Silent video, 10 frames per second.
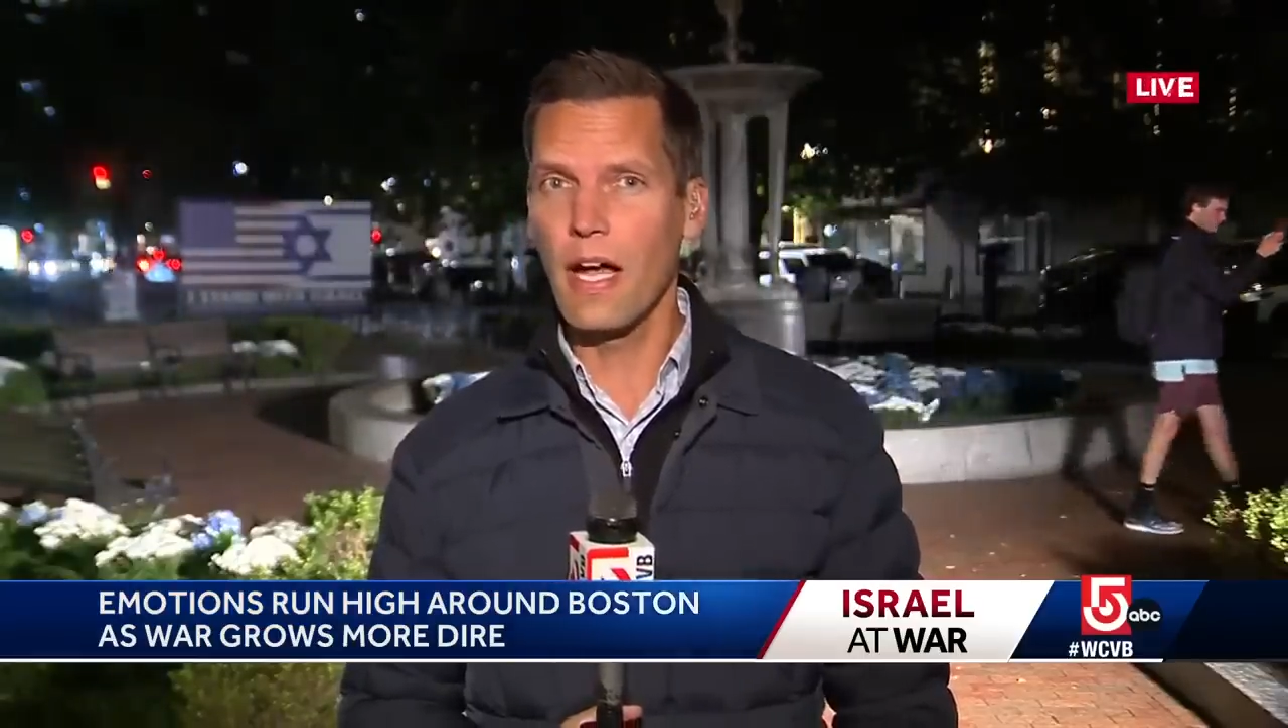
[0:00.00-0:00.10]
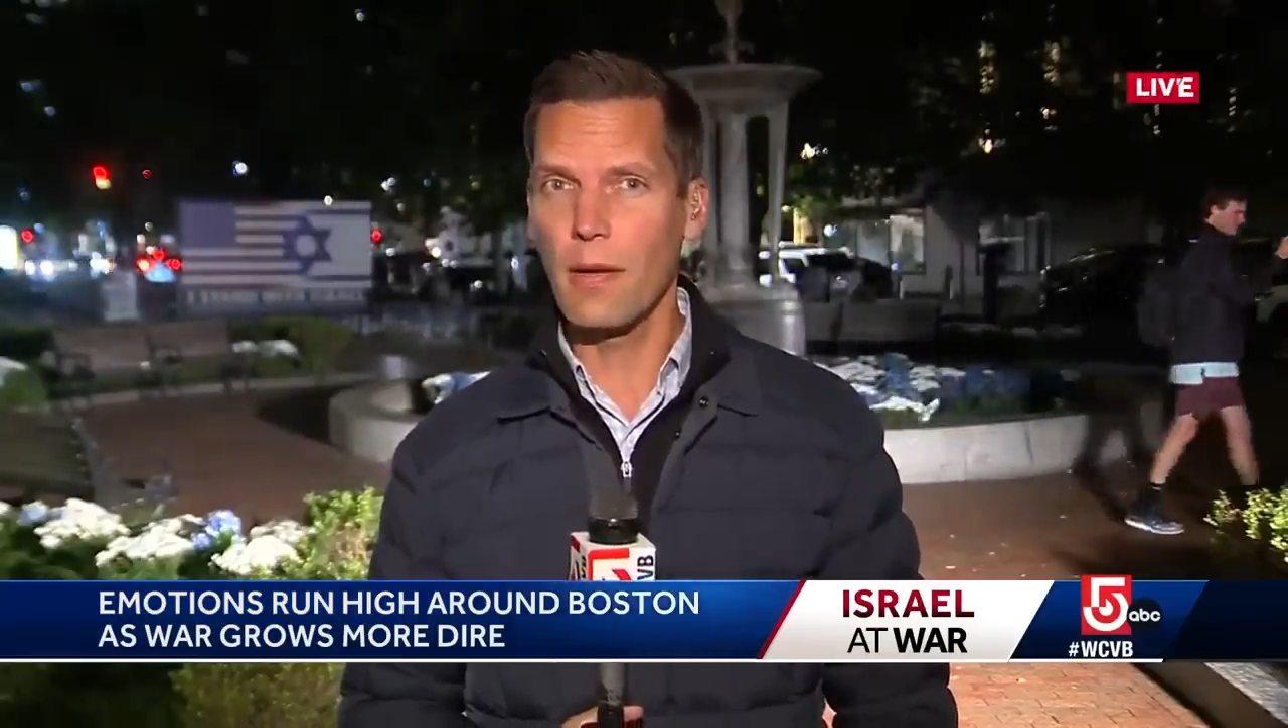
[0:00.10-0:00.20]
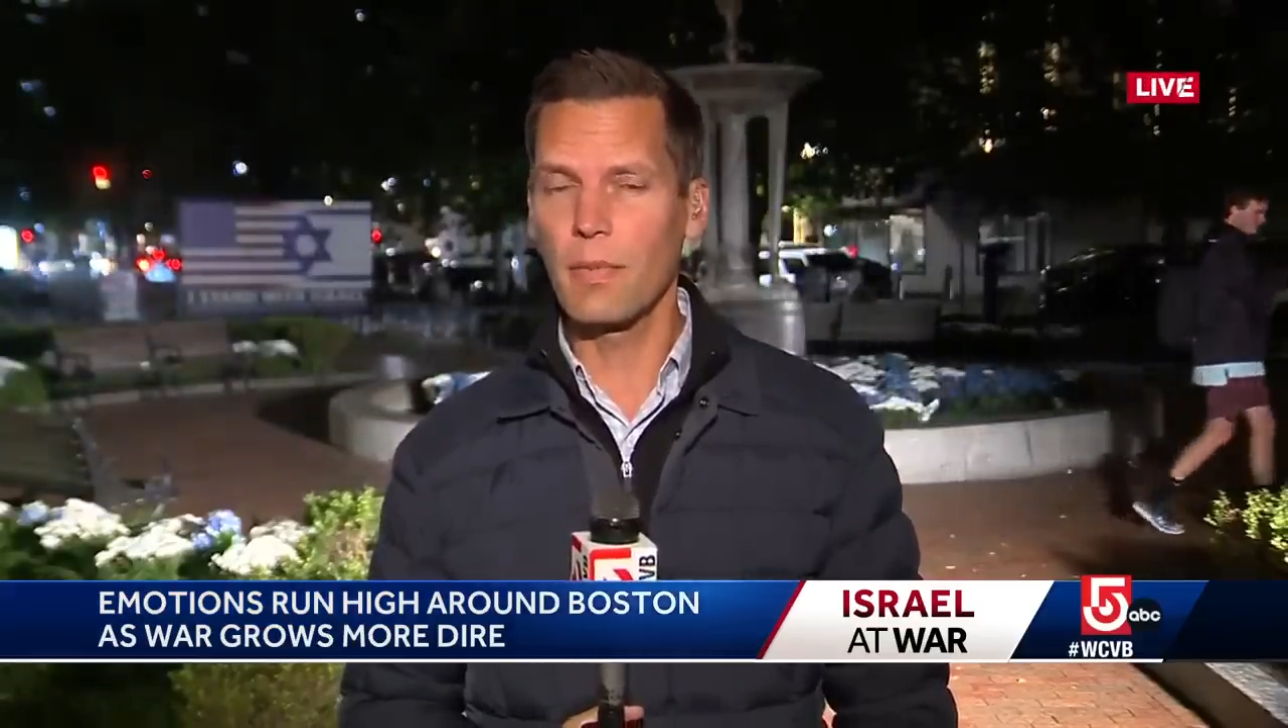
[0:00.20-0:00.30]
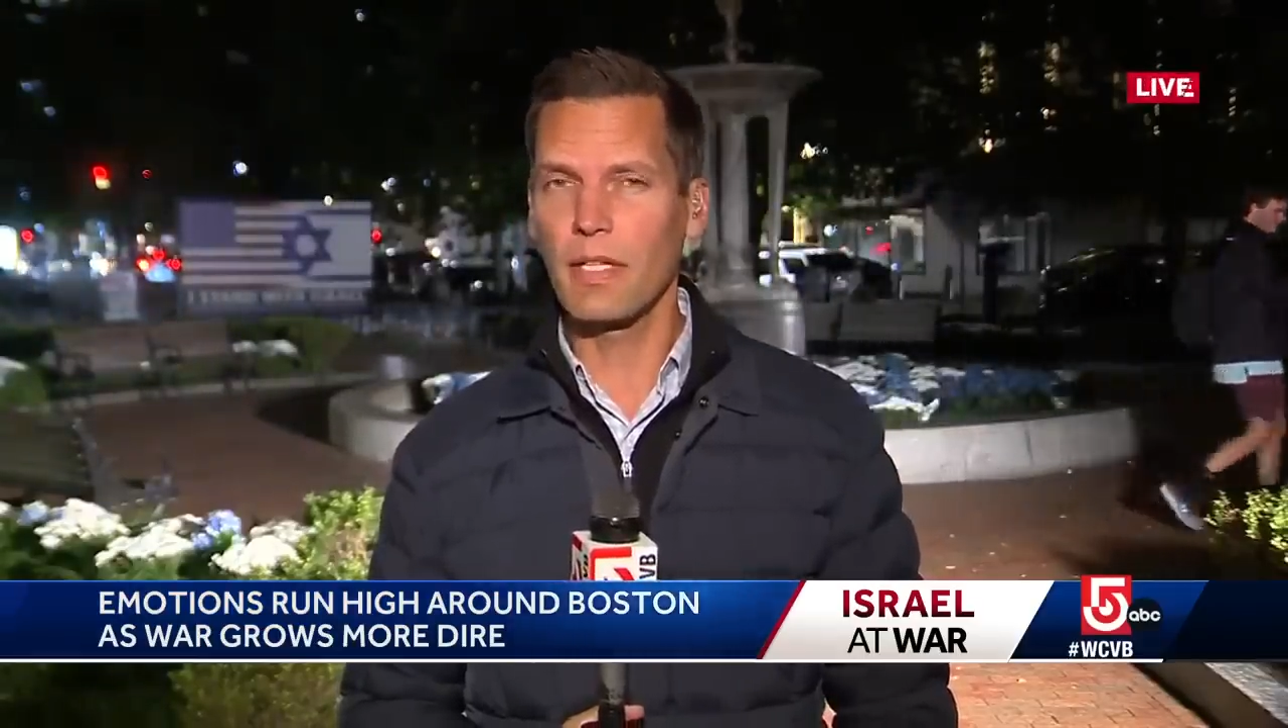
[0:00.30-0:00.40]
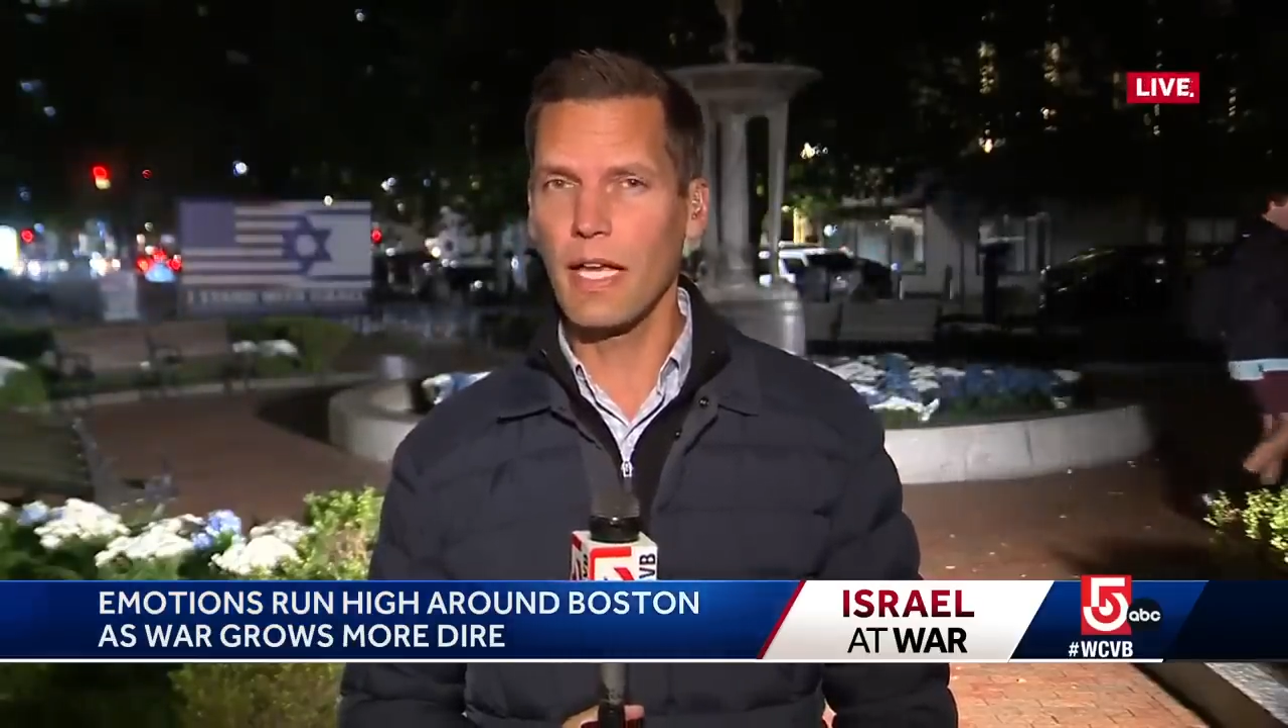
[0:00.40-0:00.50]

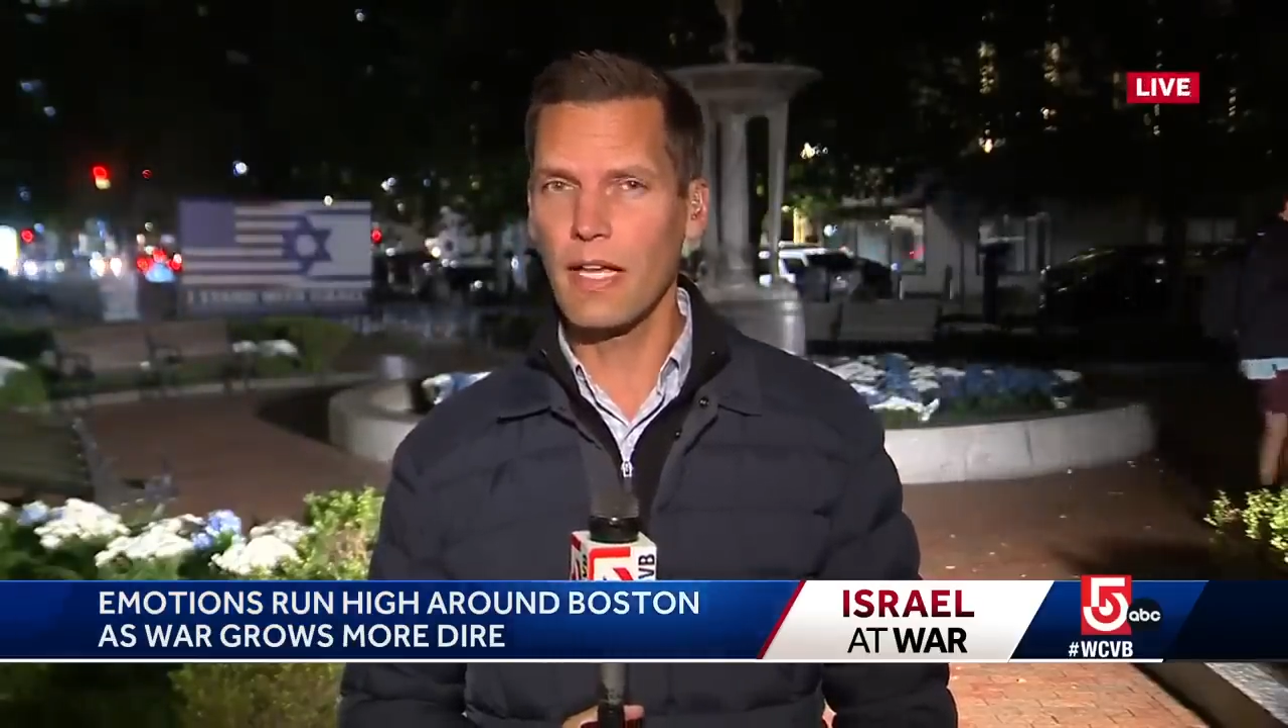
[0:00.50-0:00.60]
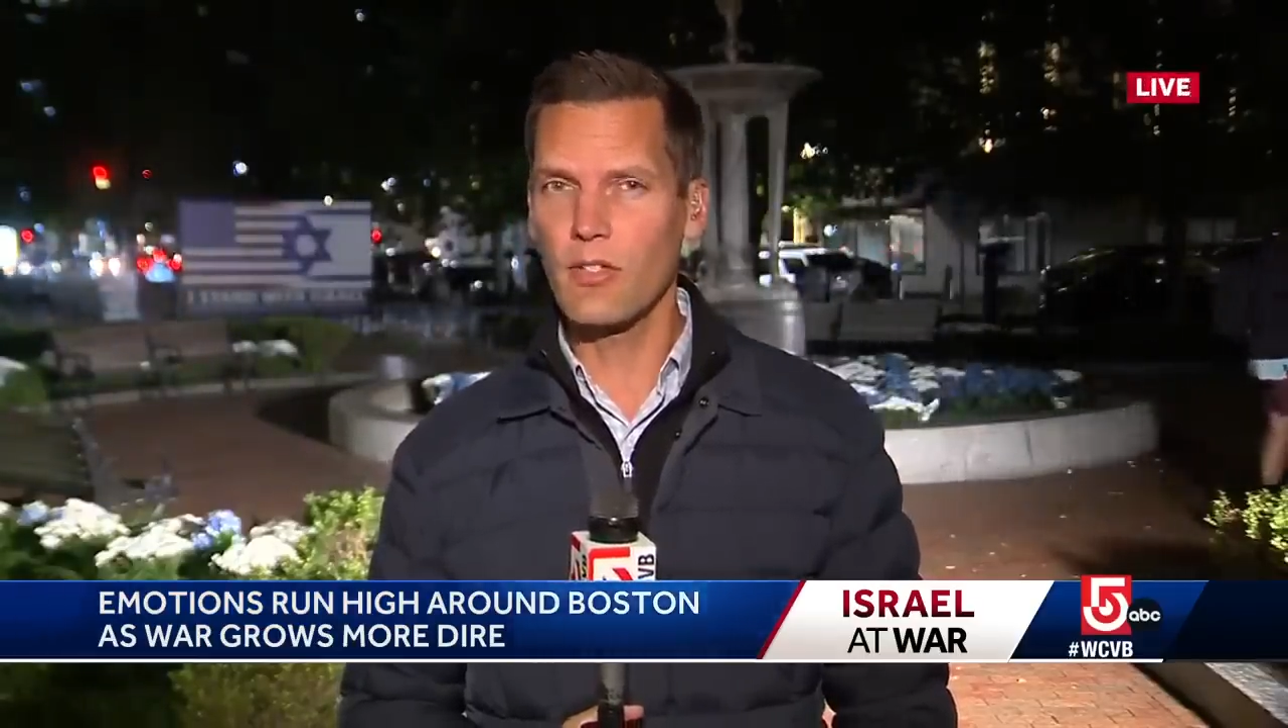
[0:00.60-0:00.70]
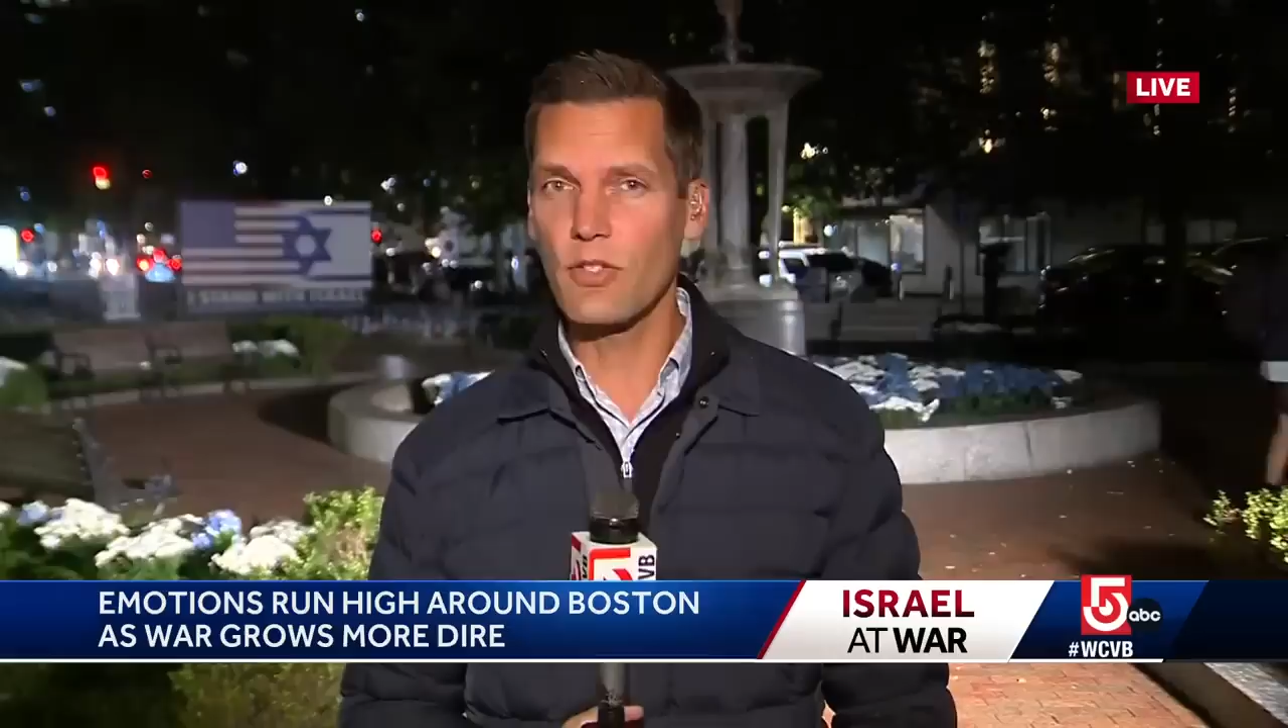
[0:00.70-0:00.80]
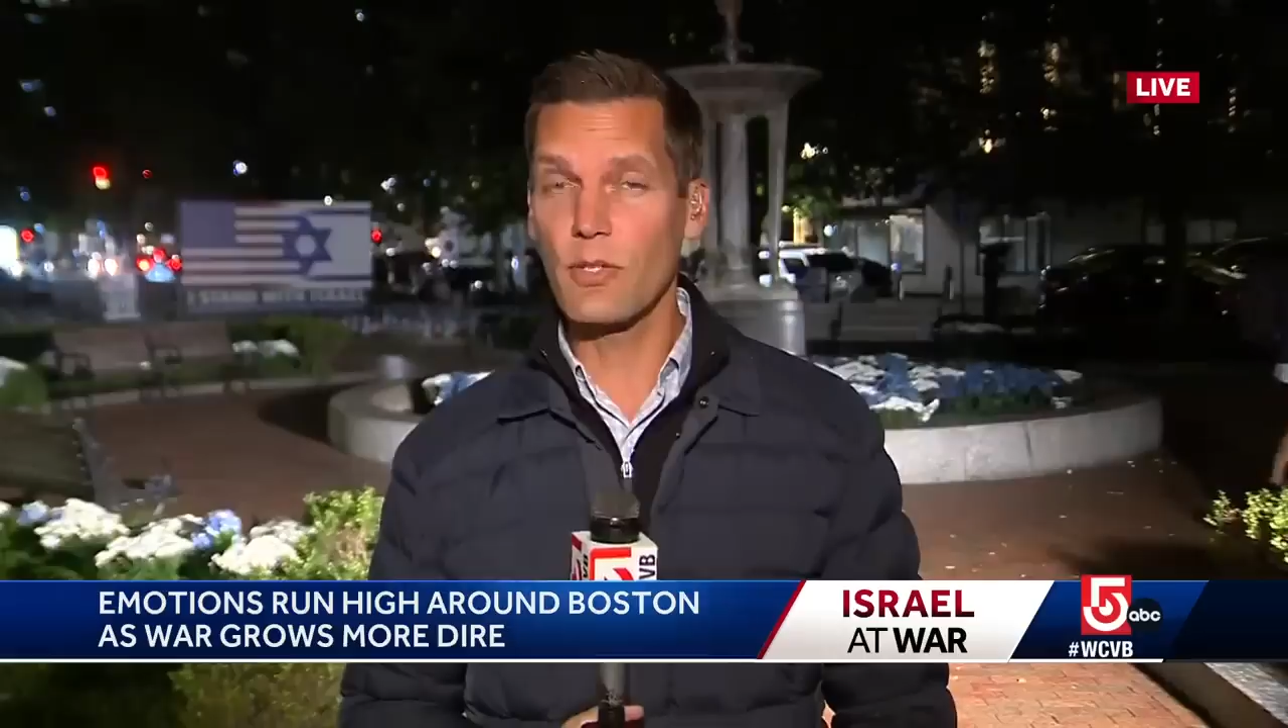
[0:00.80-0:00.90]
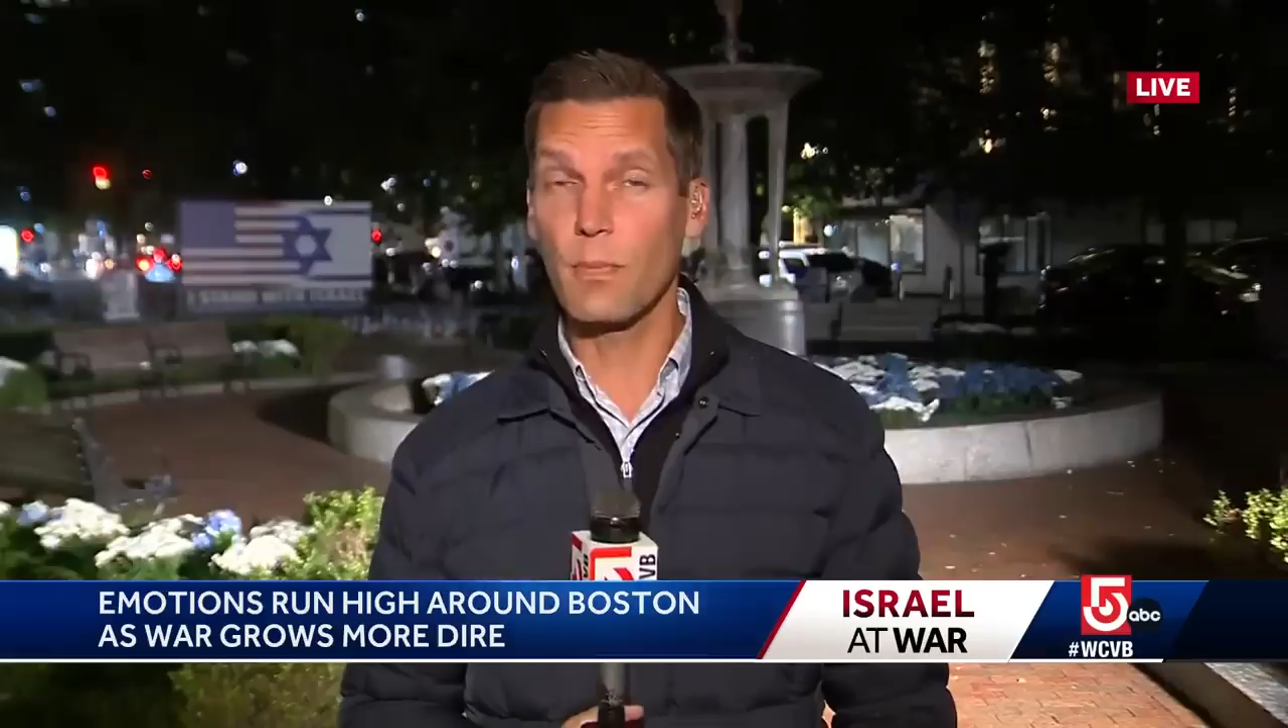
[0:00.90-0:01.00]

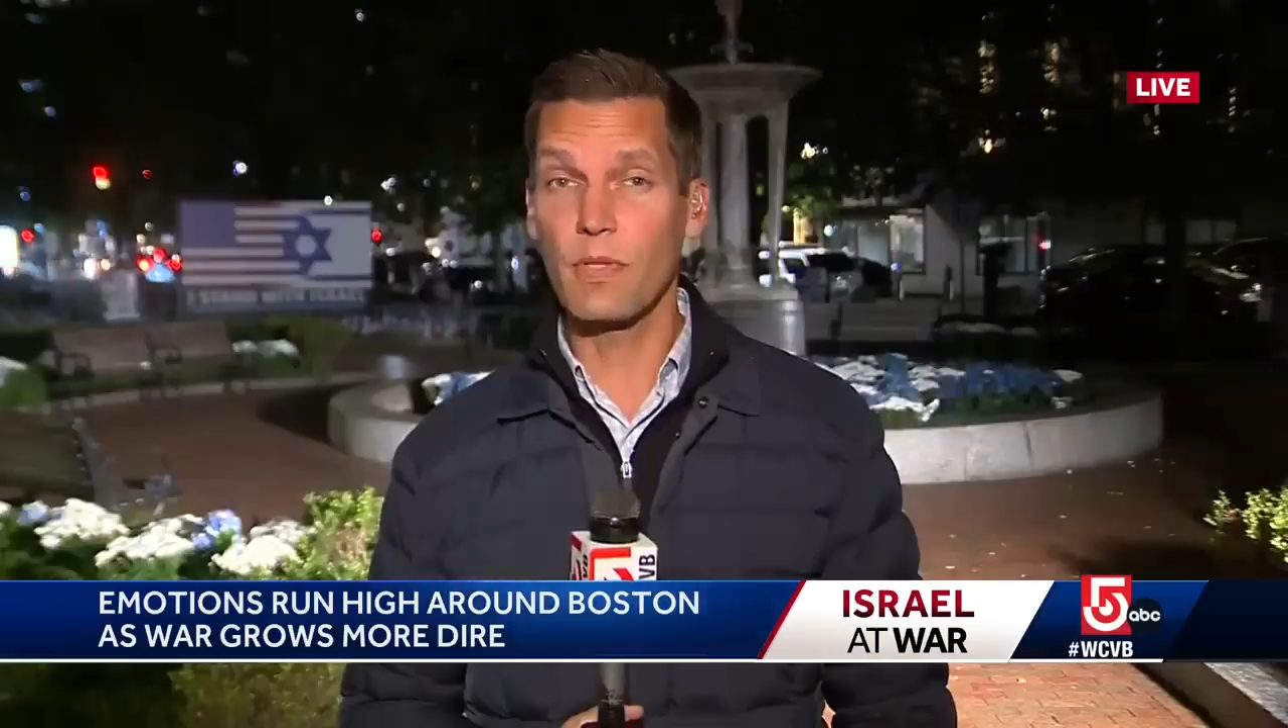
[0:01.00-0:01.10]
obligation to